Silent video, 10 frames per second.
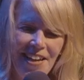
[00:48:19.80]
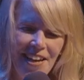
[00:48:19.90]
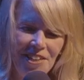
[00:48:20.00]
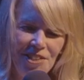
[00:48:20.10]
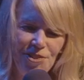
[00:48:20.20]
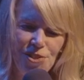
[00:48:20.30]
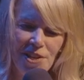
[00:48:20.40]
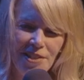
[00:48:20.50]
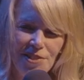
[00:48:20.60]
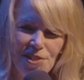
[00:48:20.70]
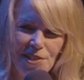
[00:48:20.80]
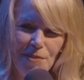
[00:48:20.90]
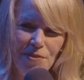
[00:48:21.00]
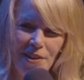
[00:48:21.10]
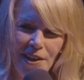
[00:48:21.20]
Yeah, how do you
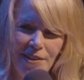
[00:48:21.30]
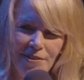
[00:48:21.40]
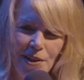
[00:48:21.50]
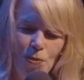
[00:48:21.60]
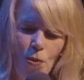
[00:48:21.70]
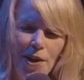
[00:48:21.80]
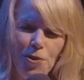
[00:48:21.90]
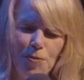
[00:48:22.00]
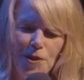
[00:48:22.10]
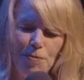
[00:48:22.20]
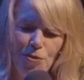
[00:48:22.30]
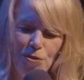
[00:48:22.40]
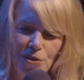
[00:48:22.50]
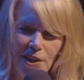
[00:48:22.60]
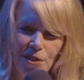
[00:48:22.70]
sidestep that? And why do people
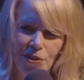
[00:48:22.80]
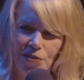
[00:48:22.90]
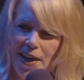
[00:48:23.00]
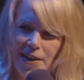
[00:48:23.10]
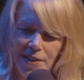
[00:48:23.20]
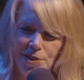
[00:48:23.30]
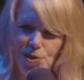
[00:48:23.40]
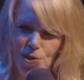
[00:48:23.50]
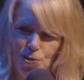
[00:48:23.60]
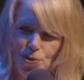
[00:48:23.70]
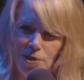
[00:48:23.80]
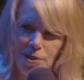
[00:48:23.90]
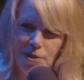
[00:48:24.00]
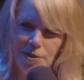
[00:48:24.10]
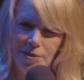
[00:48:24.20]
think that that is
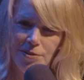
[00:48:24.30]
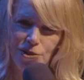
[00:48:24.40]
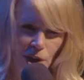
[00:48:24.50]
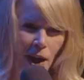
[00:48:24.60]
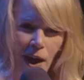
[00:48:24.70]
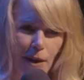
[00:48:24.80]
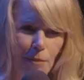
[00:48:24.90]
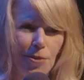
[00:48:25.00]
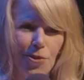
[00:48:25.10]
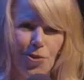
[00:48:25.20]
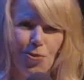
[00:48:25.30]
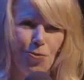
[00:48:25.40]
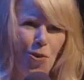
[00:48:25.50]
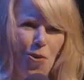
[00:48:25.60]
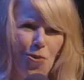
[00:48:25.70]
your job or your
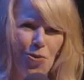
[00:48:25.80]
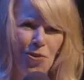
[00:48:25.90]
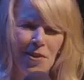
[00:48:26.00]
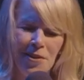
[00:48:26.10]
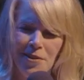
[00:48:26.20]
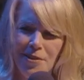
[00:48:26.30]
role?